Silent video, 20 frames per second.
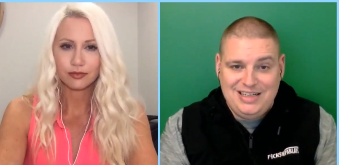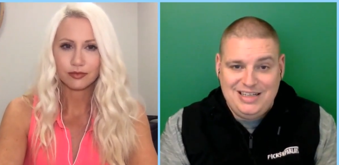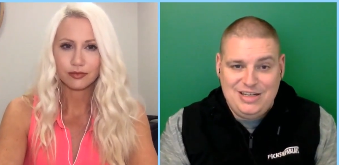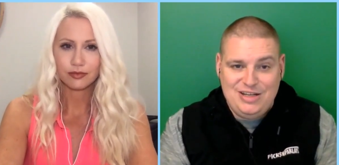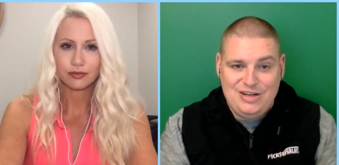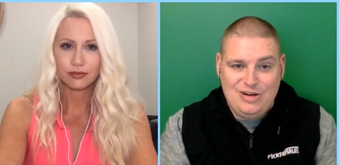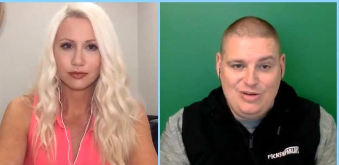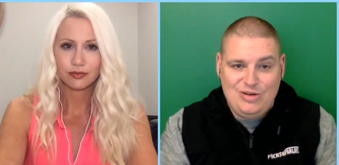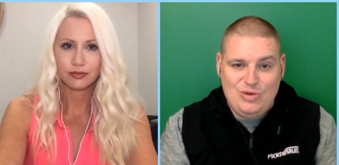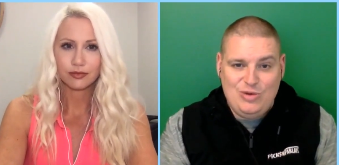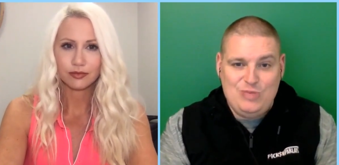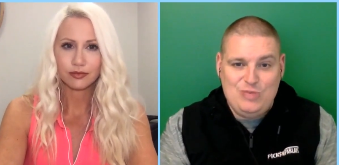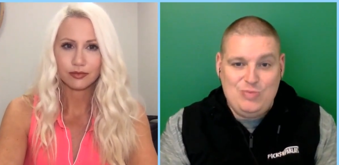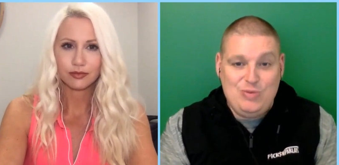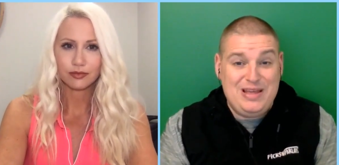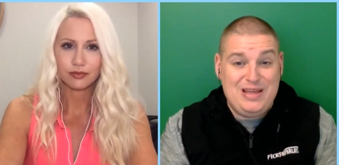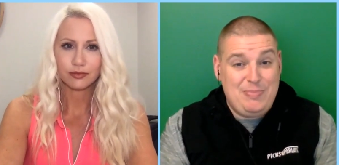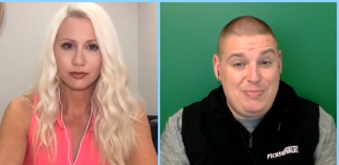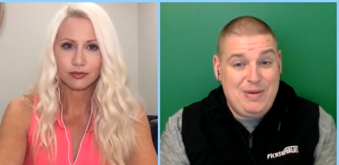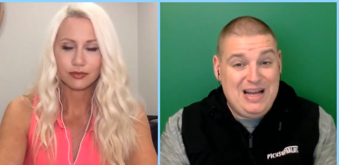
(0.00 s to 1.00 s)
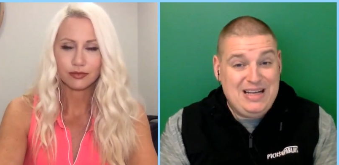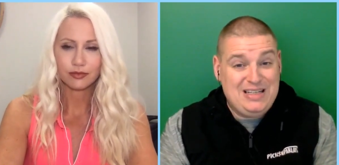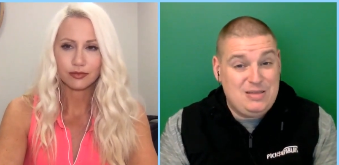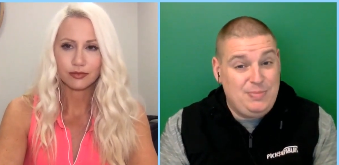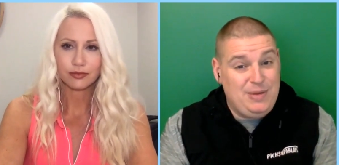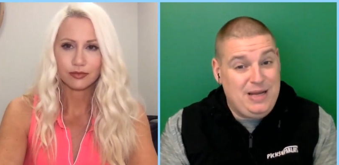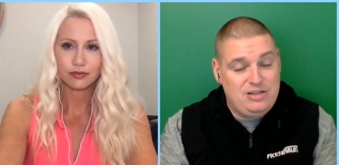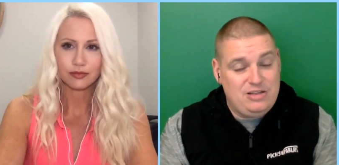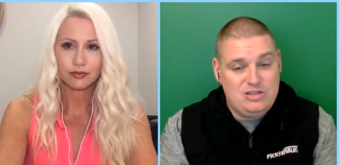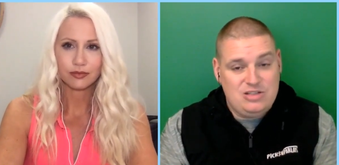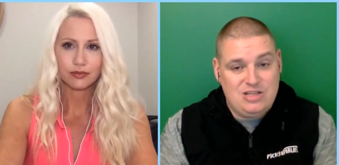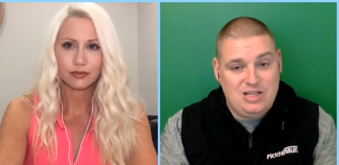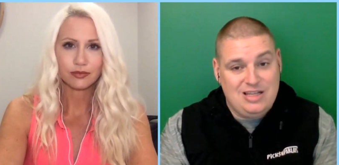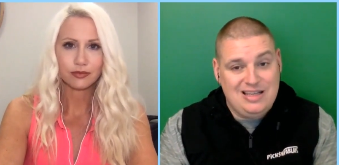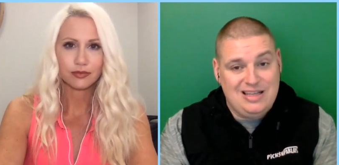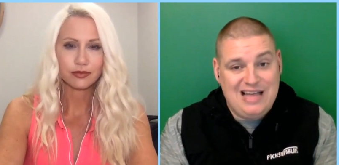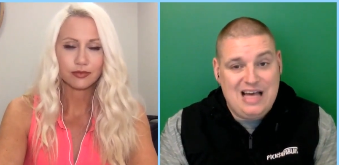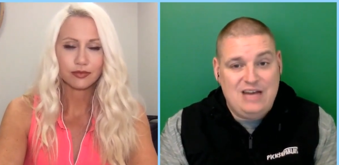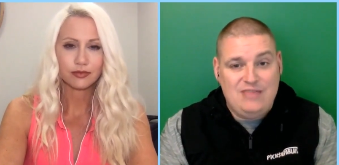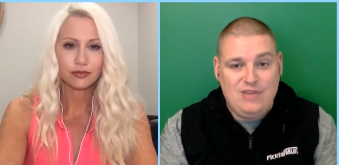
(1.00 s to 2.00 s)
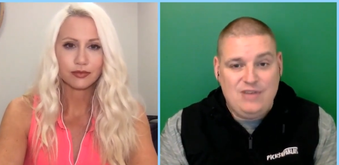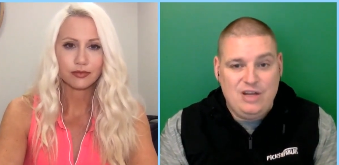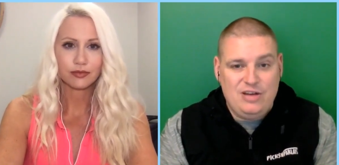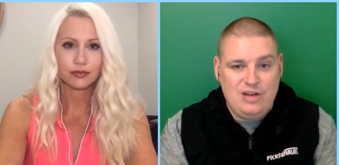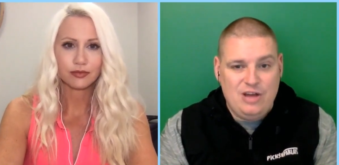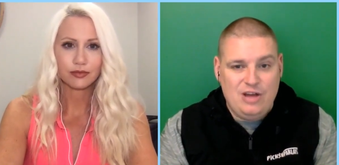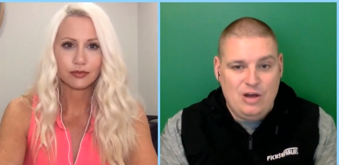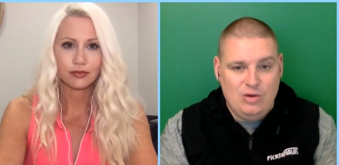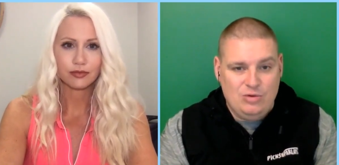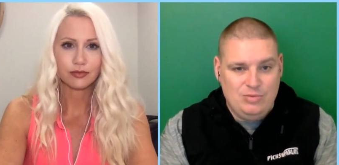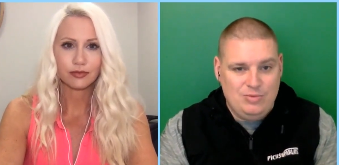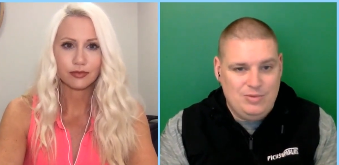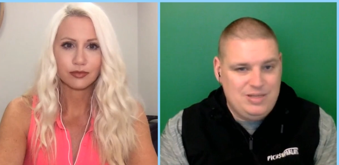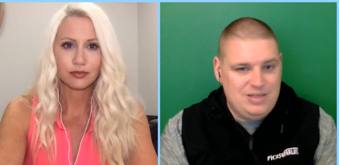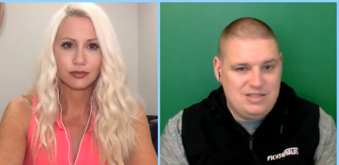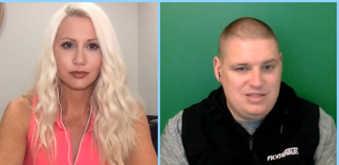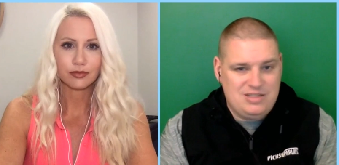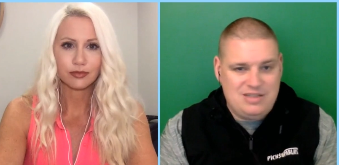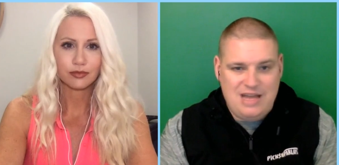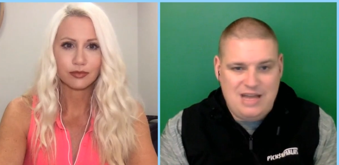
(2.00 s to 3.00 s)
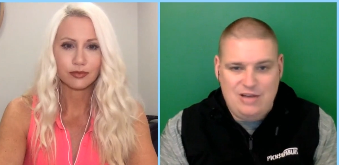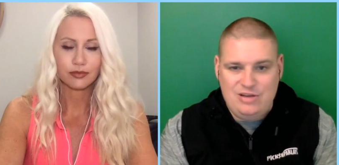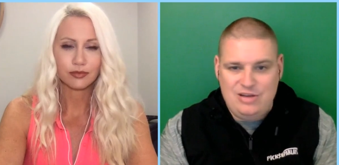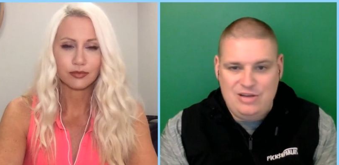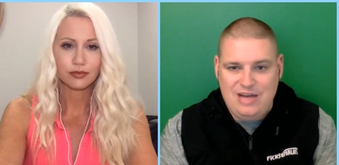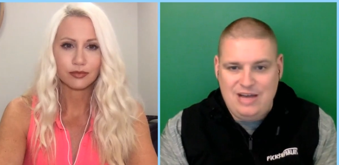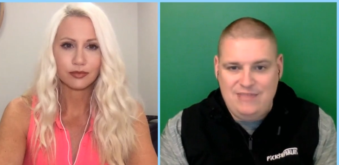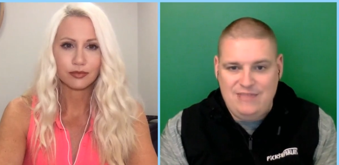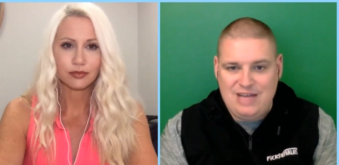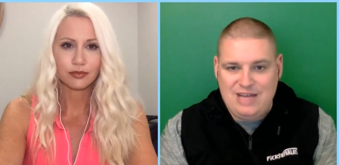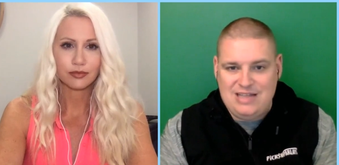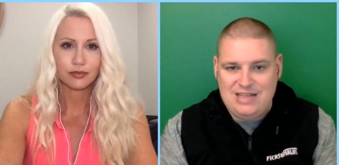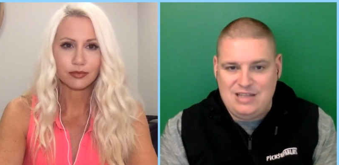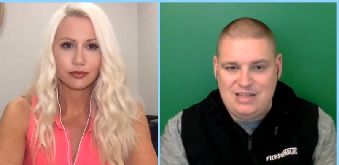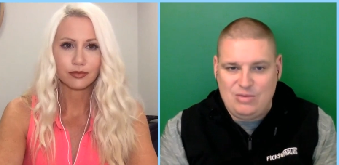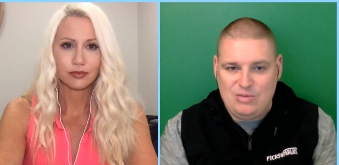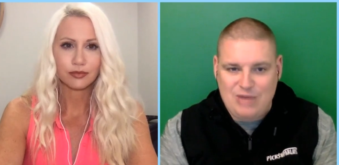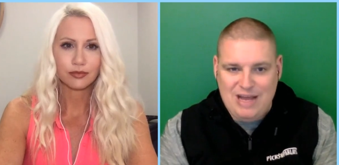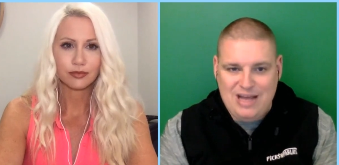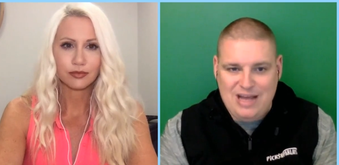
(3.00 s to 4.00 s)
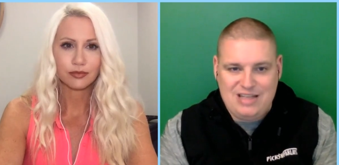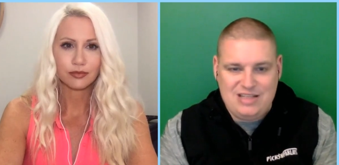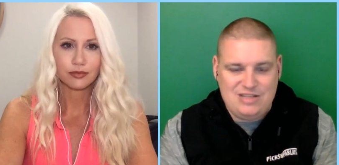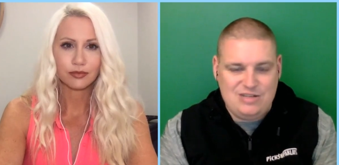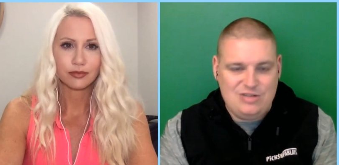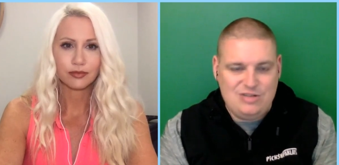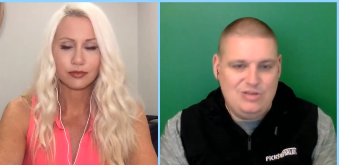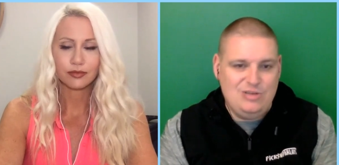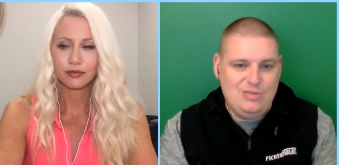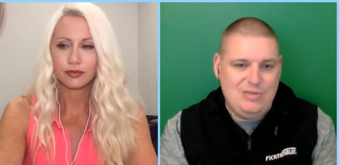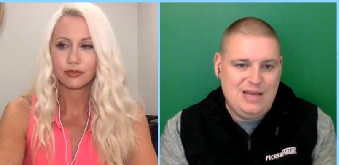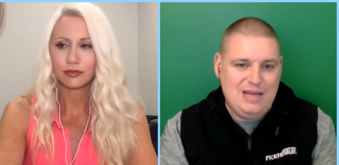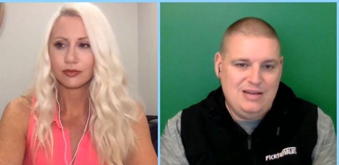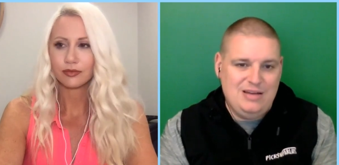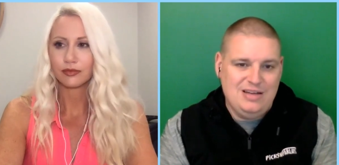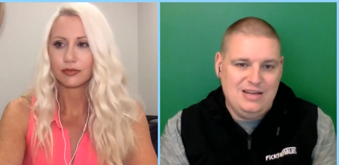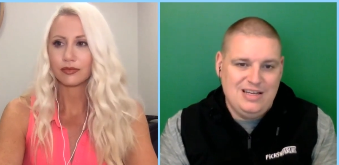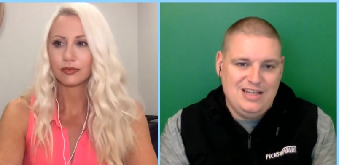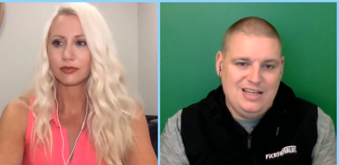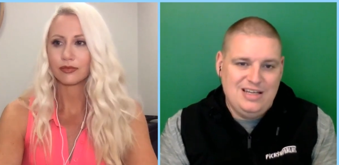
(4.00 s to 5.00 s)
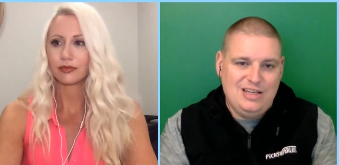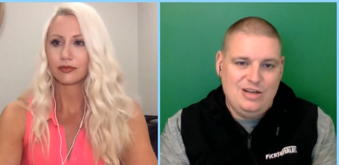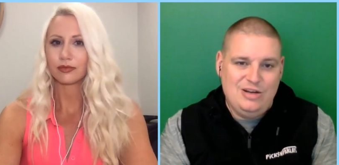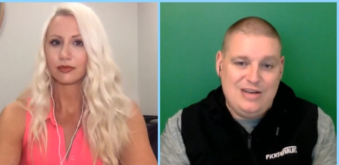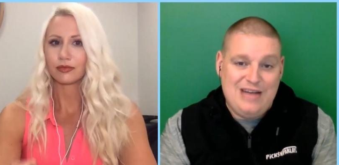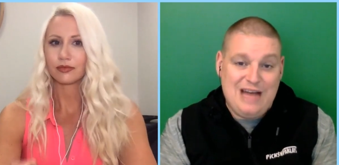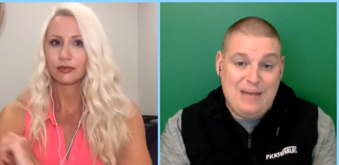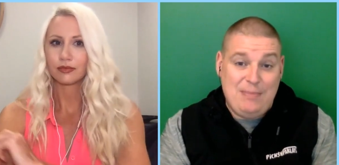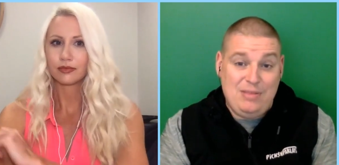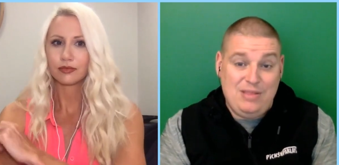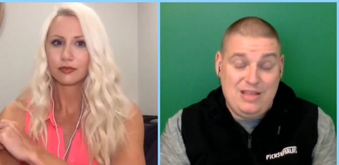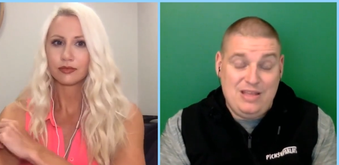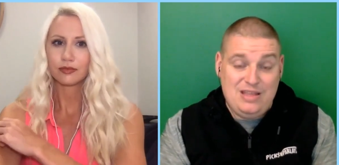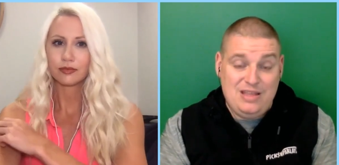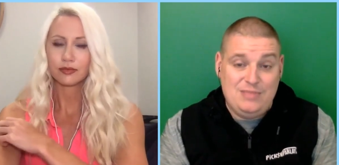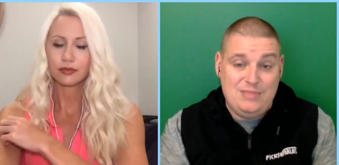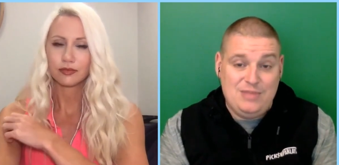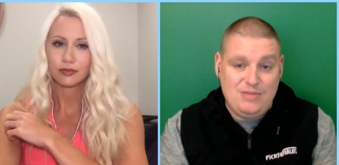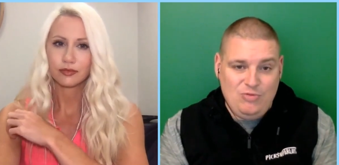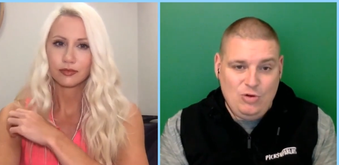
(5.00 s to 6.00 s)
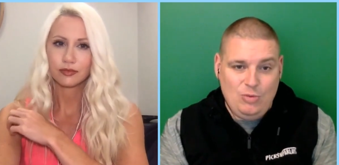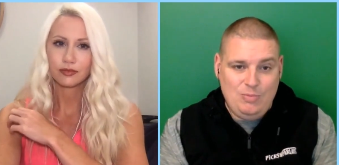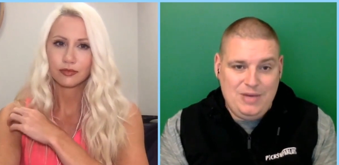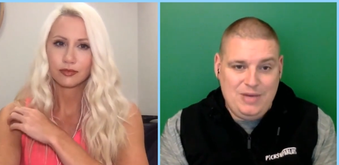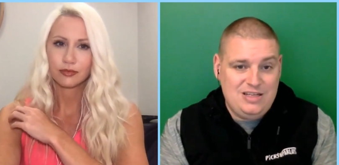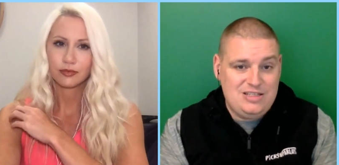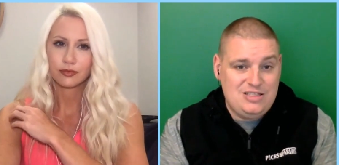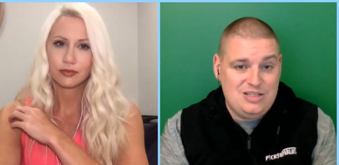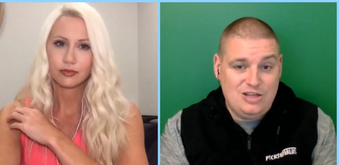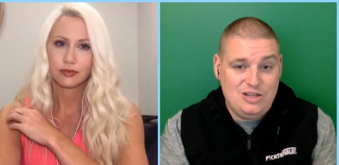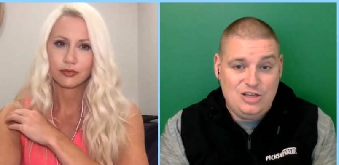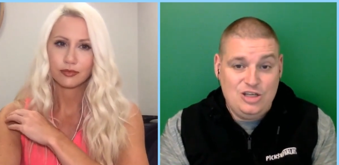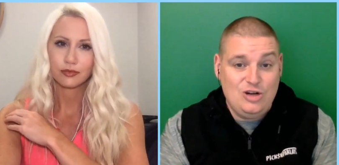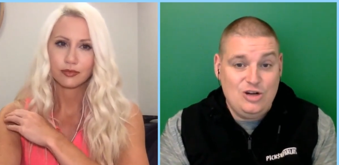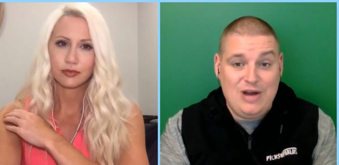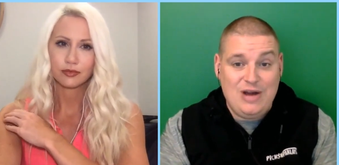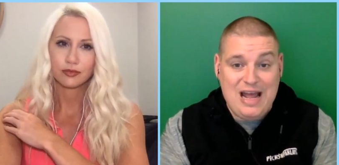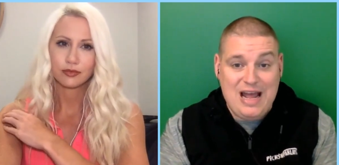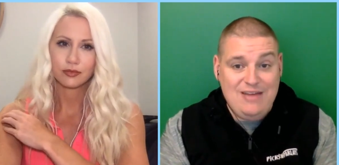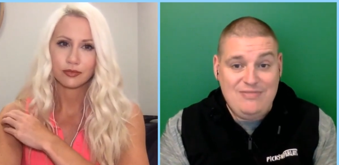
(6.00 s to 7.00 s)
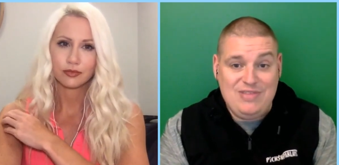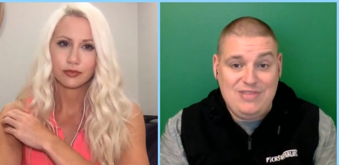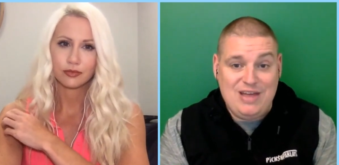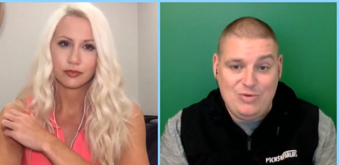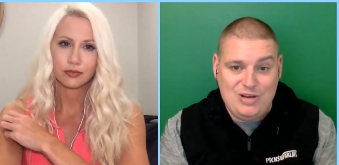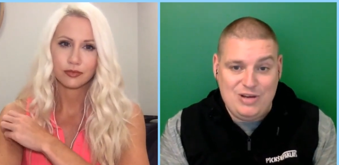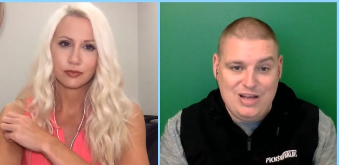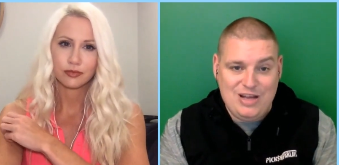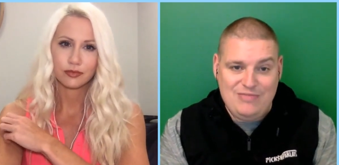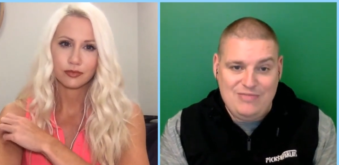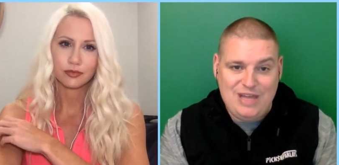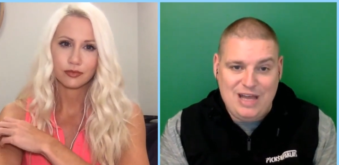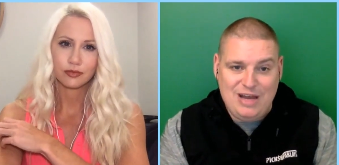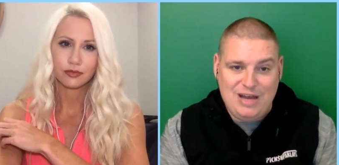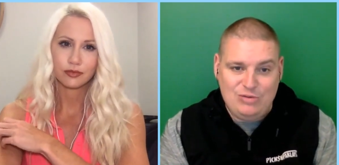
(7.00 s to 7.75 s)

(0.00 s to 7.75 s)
Speaker 1: when you play the back-to-back, there's a lot of unknown because now you have guys that rest, or you might, not play them the full minutes. You don't have that when you have that